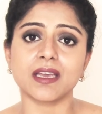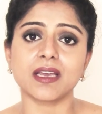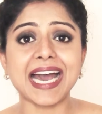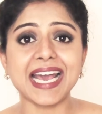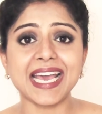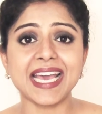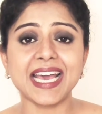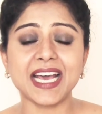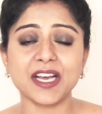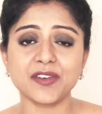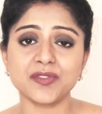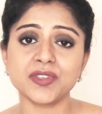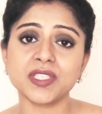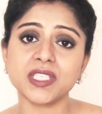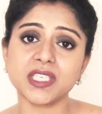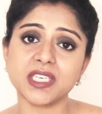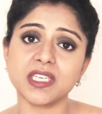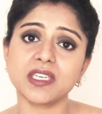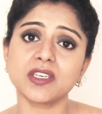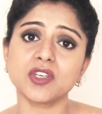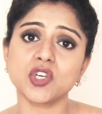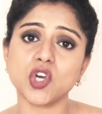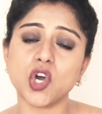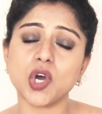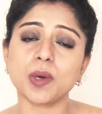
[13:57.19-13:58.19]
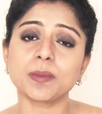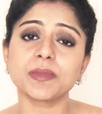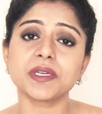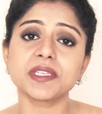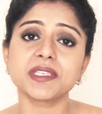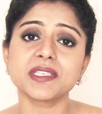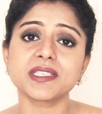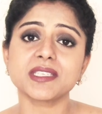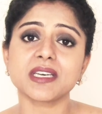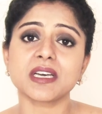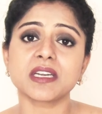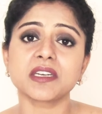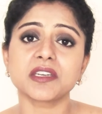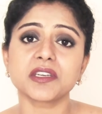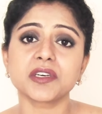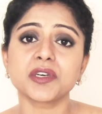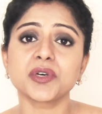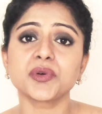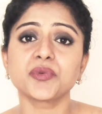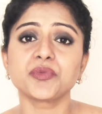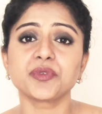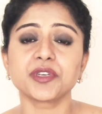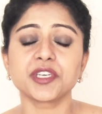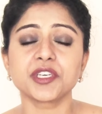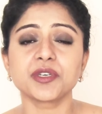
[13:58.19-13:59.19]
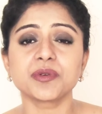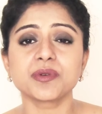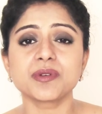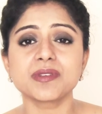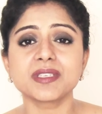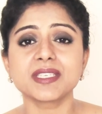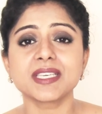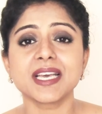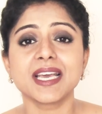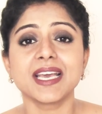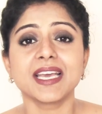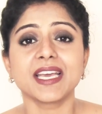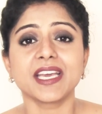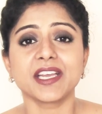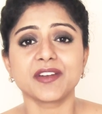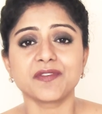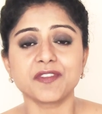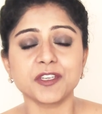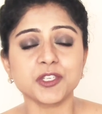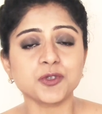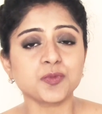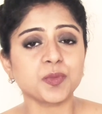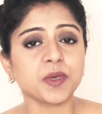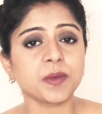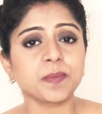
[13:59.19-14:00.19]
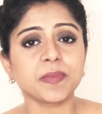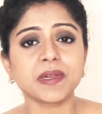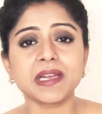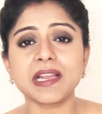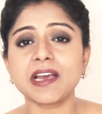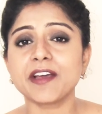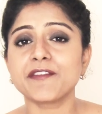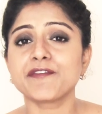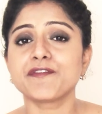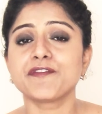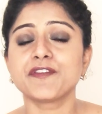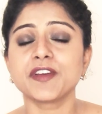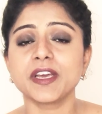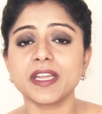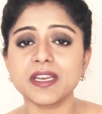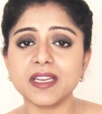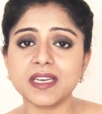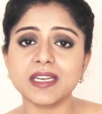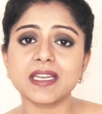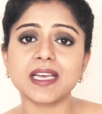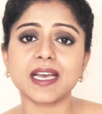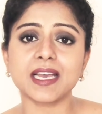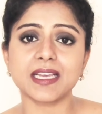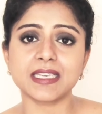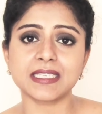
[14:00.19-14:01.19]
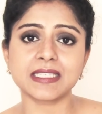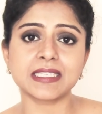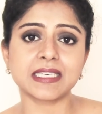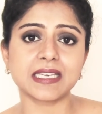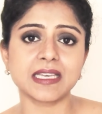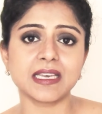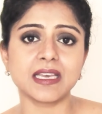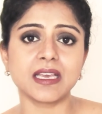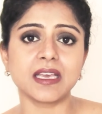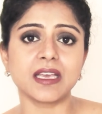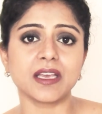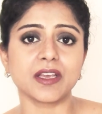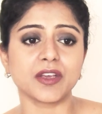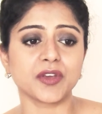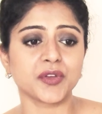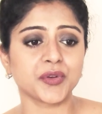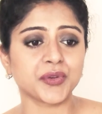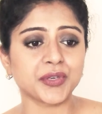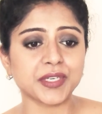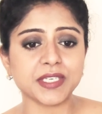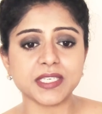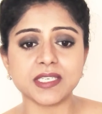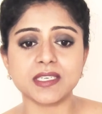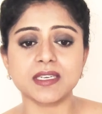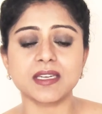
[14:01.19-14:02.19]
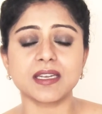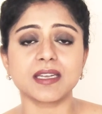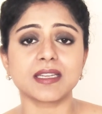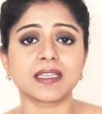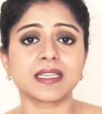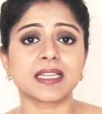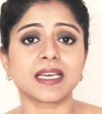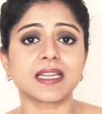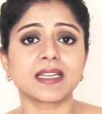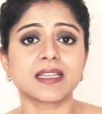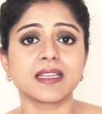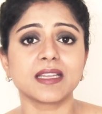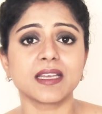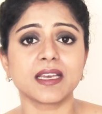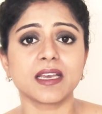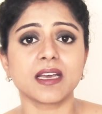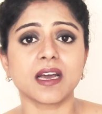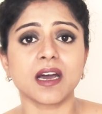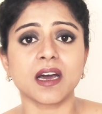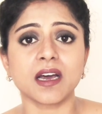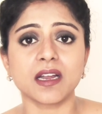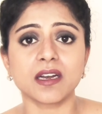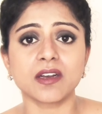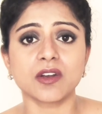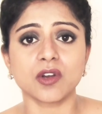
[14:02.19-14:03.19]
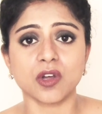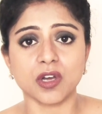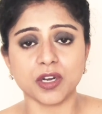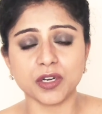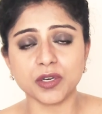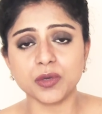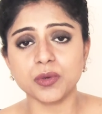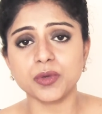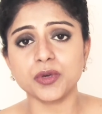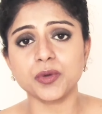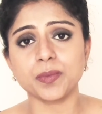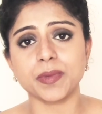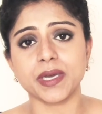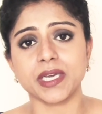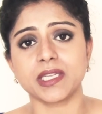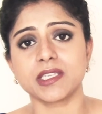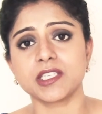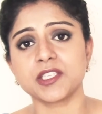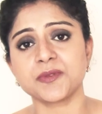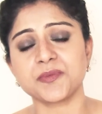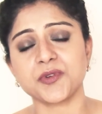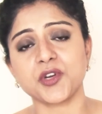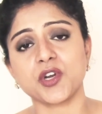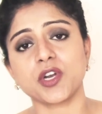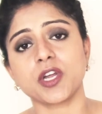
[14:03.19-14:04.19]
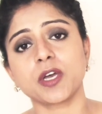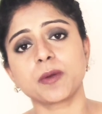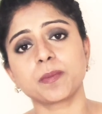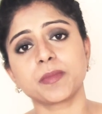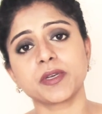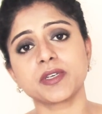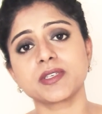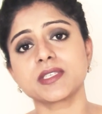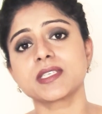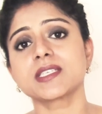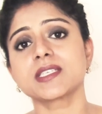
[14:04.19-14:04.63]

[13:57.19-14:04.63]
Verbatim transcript: I have seen comments under her videos in which people have very nicely written that they are not going to buy this product